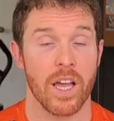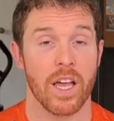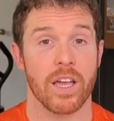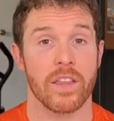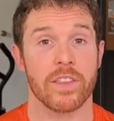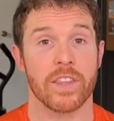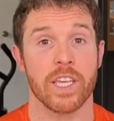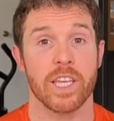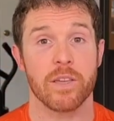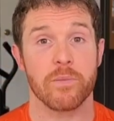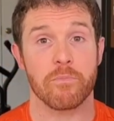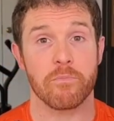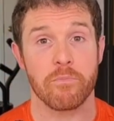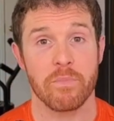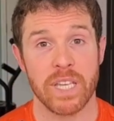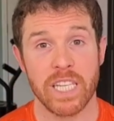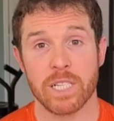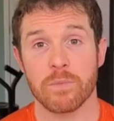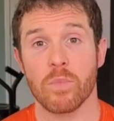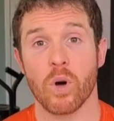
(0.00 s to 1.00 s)
The
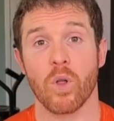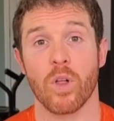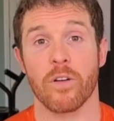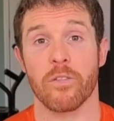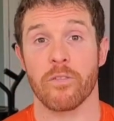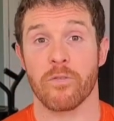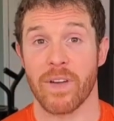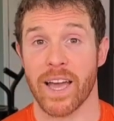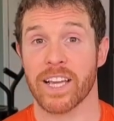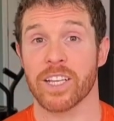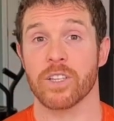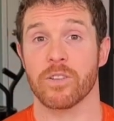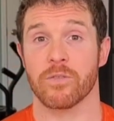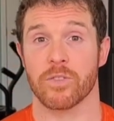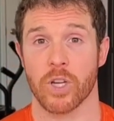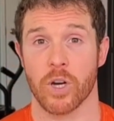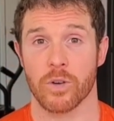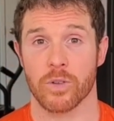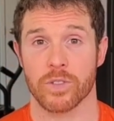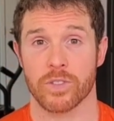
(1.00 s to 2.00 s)
minimal effective
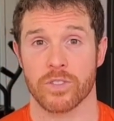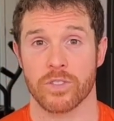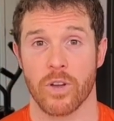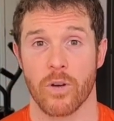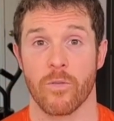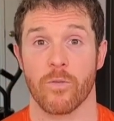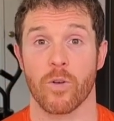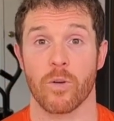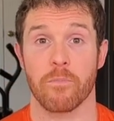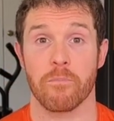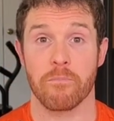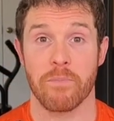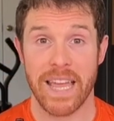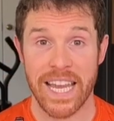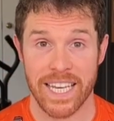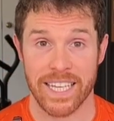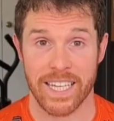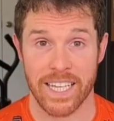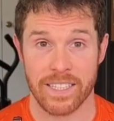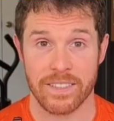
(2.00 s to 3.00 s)
dose for
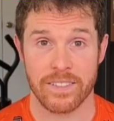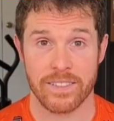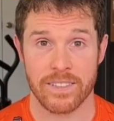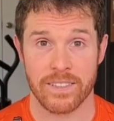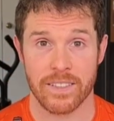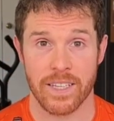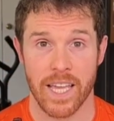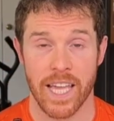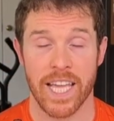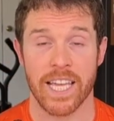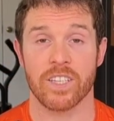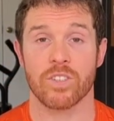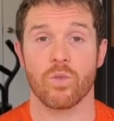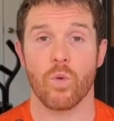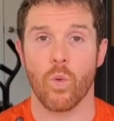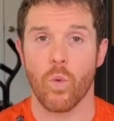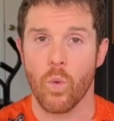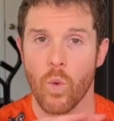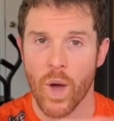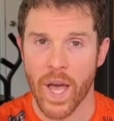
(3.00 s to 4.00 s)
maintenance is
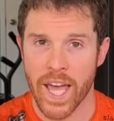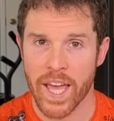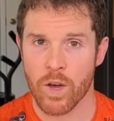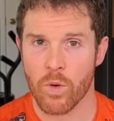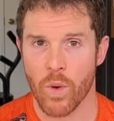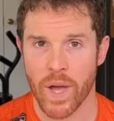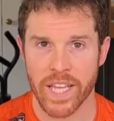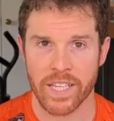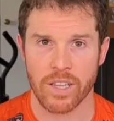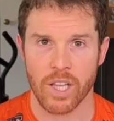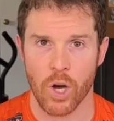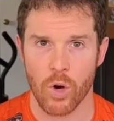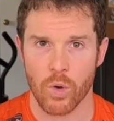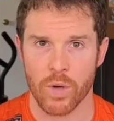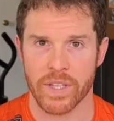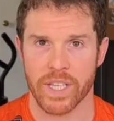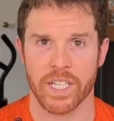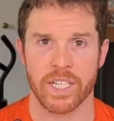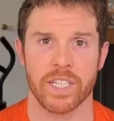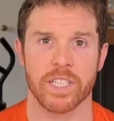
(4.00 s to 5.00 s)
way, way lower
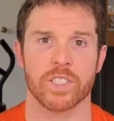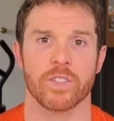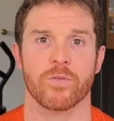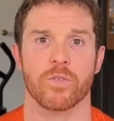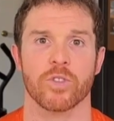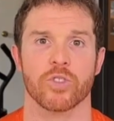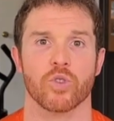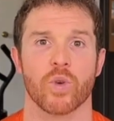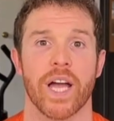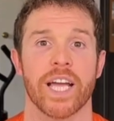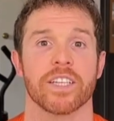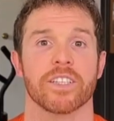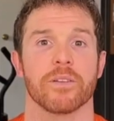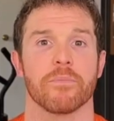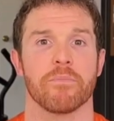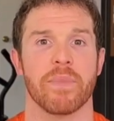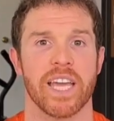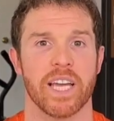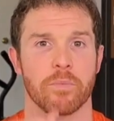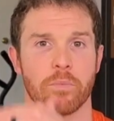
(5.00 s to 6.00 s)
than it is for trying to
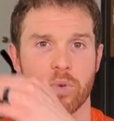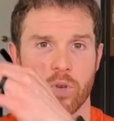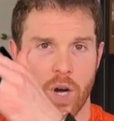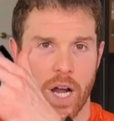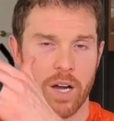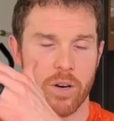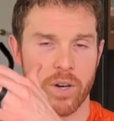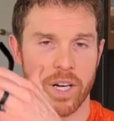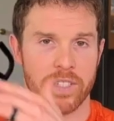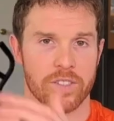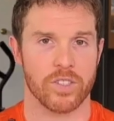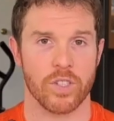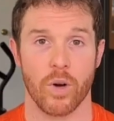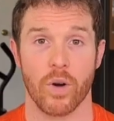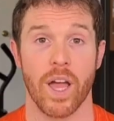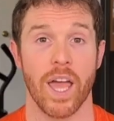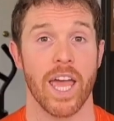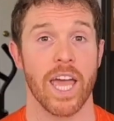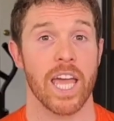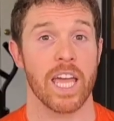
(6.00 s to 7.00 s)
make progress. So
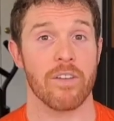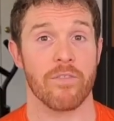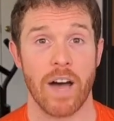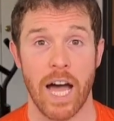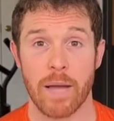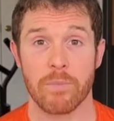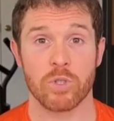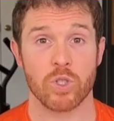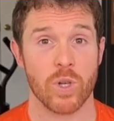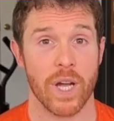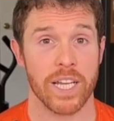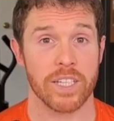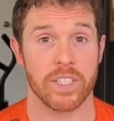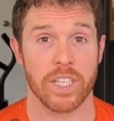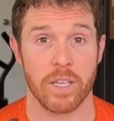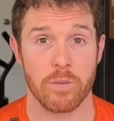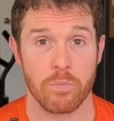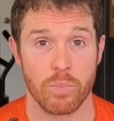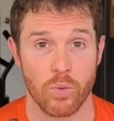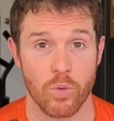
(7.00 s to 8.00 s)
if I'm trying to
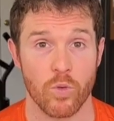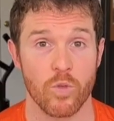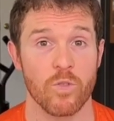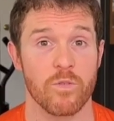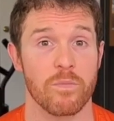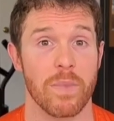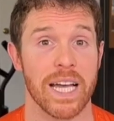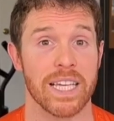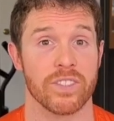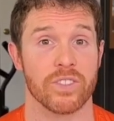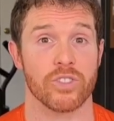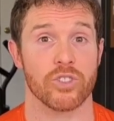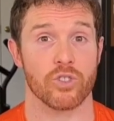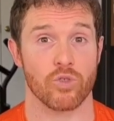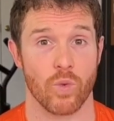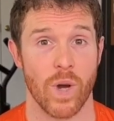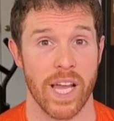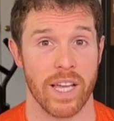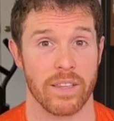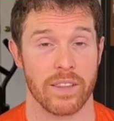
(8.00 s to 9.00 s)
improve my
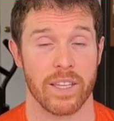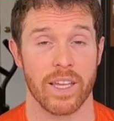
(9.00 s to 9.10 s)
strength,